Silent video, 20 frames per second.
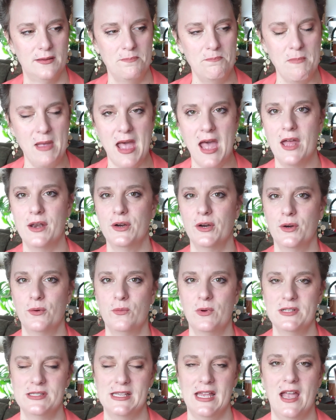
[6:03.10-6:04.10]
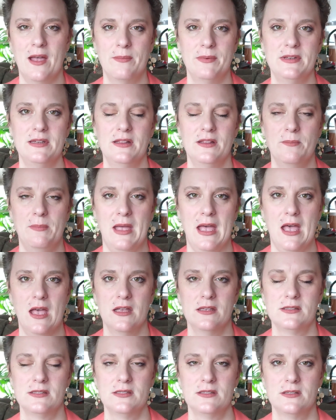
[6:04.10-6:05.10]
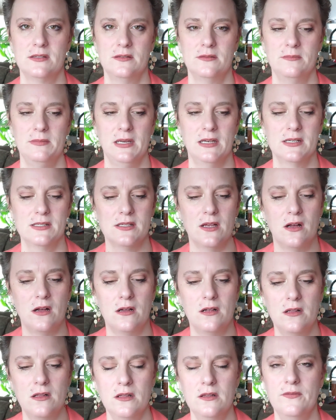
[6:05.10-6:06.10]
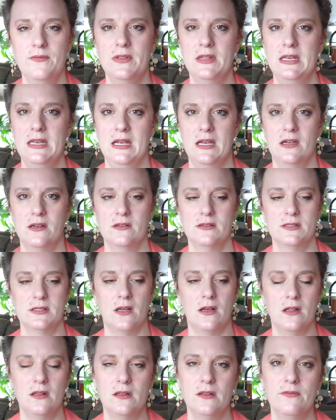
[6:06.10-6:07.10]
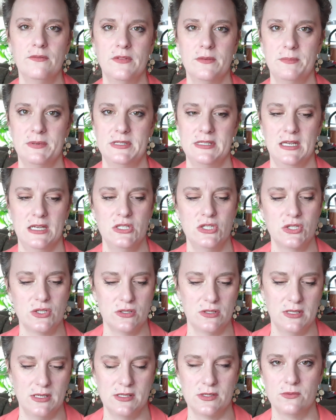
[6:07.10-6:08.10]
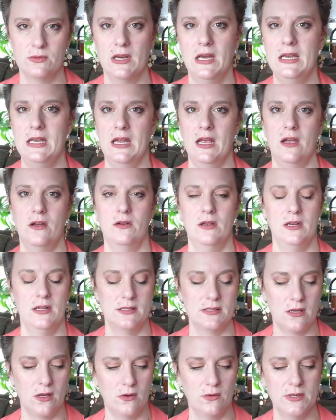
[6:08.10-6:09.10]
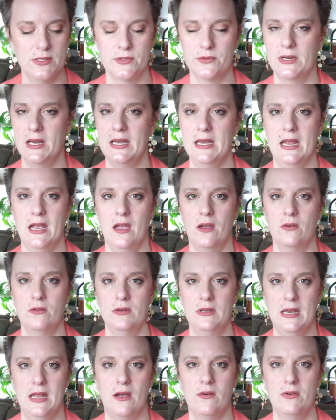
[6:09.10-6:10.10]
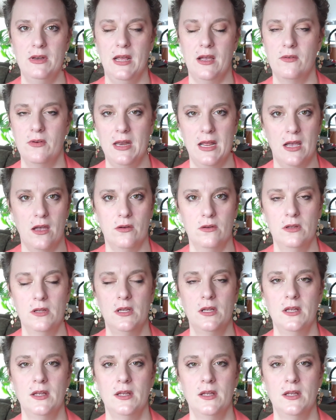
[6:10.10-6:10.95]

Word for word: matter what's happened in the past because all of the nows, all of the potential is right now. And it's always right now. Now, now, now.